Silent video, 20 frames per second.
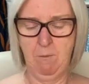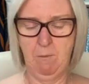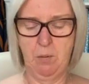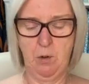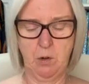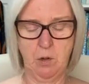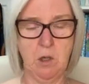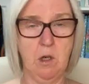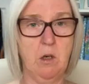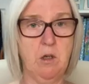
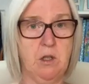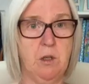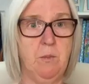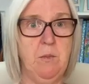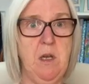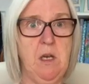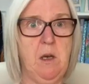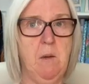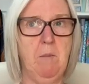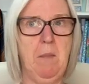but some
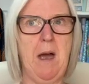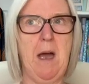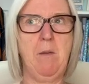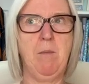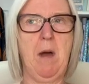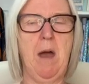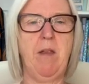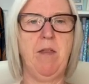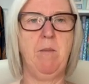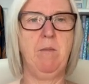you can buy
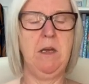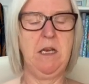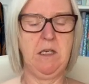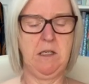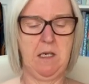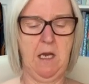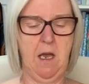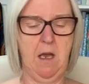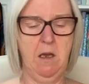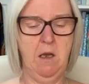by the
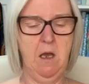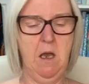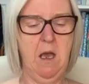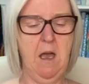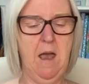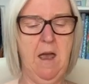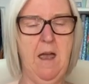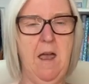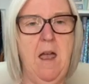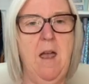metre.
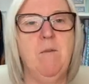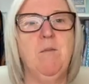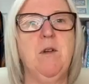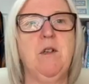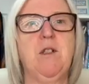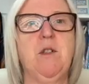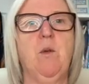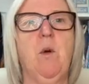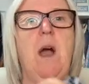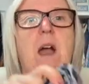Um,
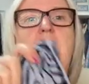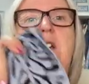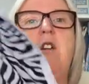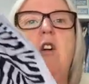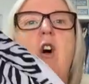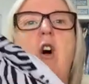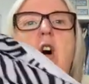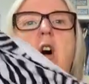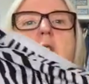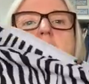so I
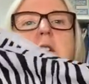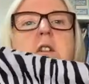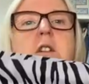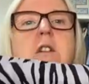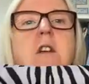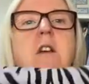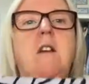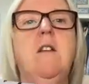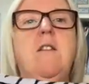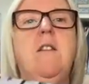got
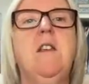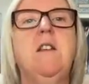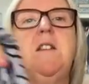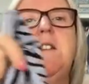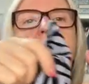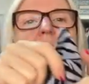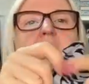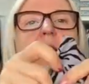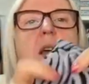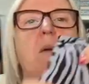
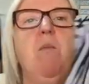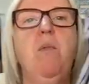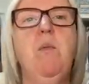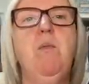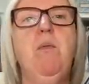this zebra